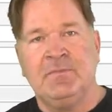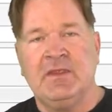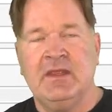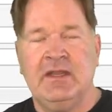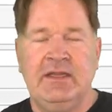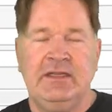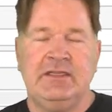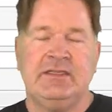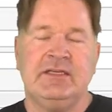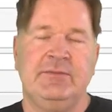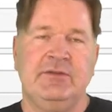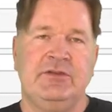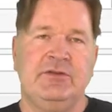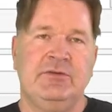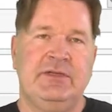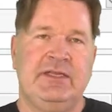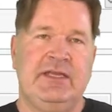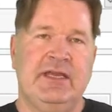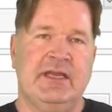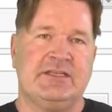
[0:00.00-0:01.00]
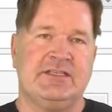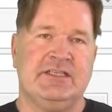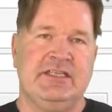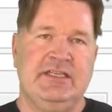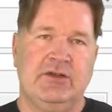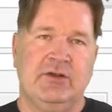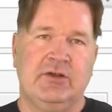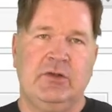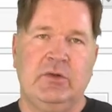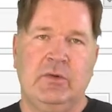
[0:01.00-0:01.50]
And anytime you do an EXE,
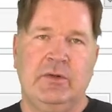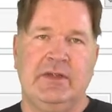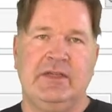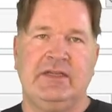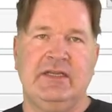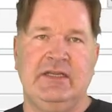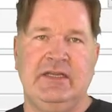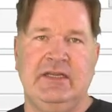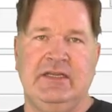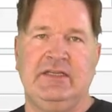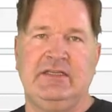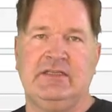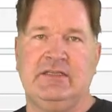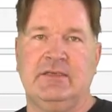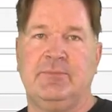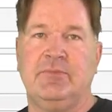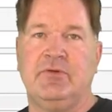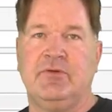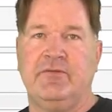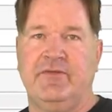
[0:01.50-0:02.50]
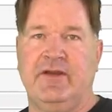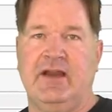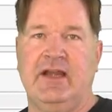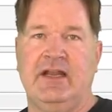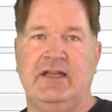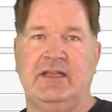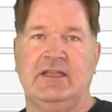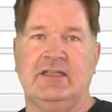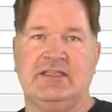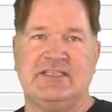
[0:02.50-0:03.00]
you're going to need to
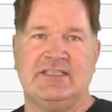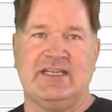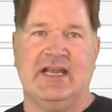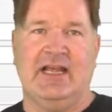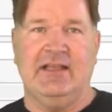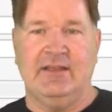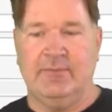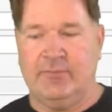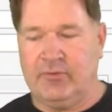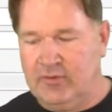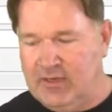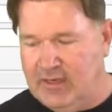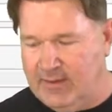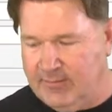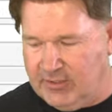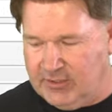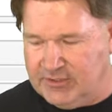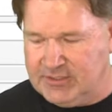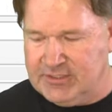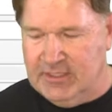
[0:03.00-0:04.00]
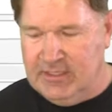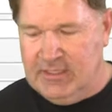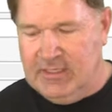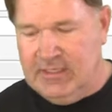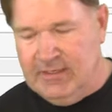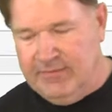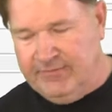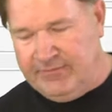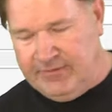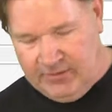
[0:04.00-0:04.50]
provide silent parameters.
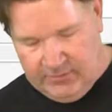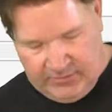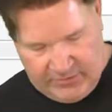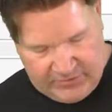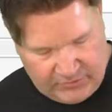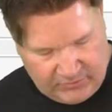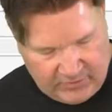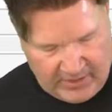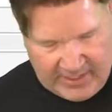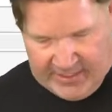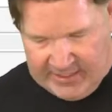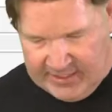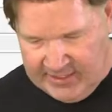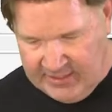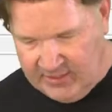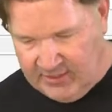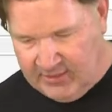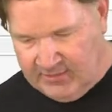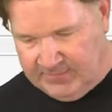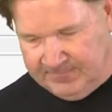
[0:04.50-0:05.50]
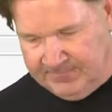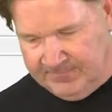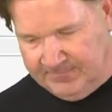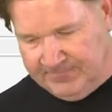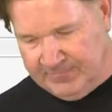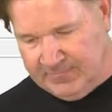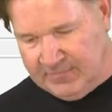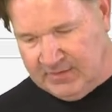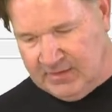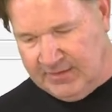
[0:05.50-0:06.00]
If you notice right here
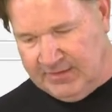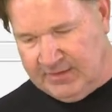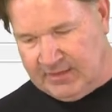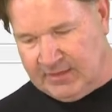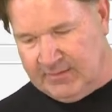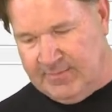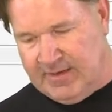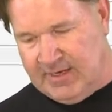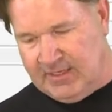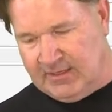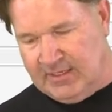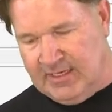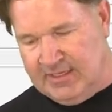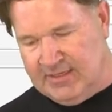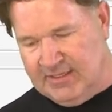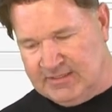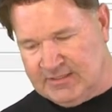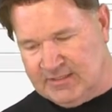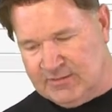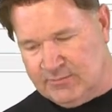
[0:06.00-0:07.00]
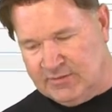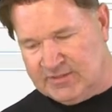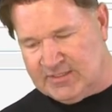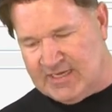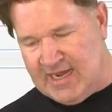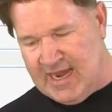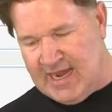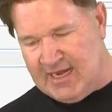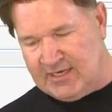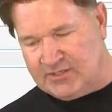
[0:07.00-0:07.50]
on the command line, this is what's
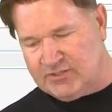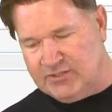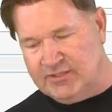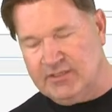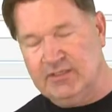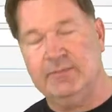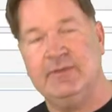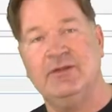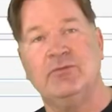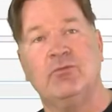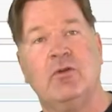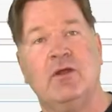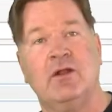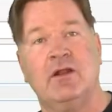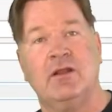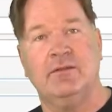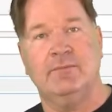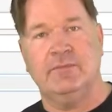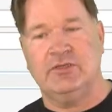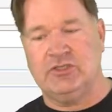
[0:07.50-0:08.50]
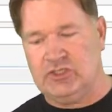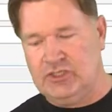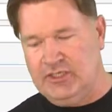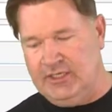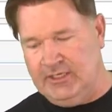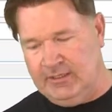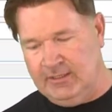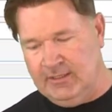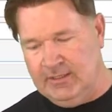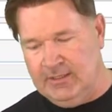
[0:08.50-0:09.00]
actually going to be run on the
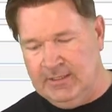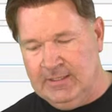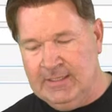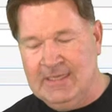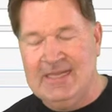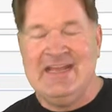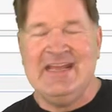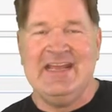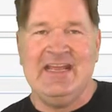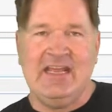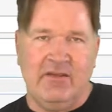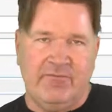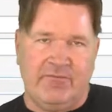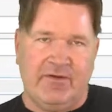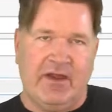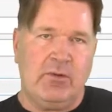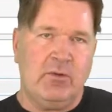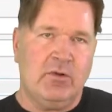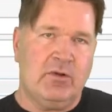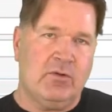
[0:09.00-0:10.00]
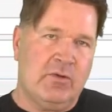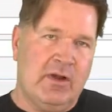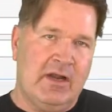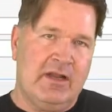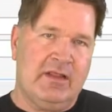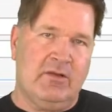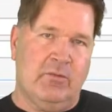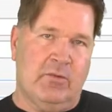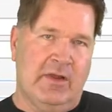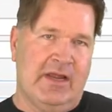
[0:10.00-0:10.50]
machine. If I were to run
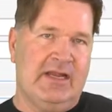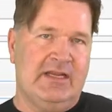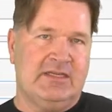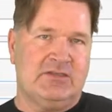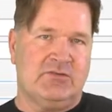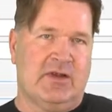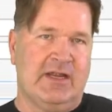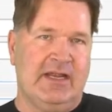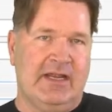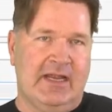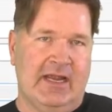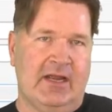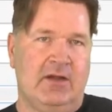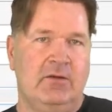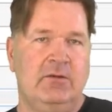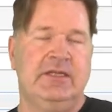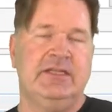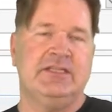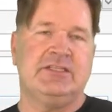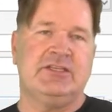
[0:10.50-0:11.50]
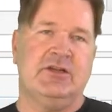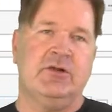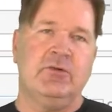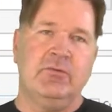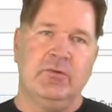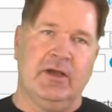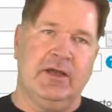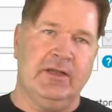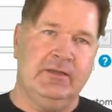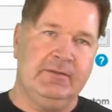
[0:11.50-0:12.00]
it the way it is right now, it's going to
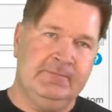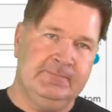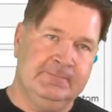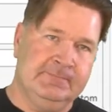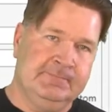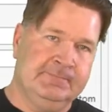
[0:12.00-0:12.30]
run.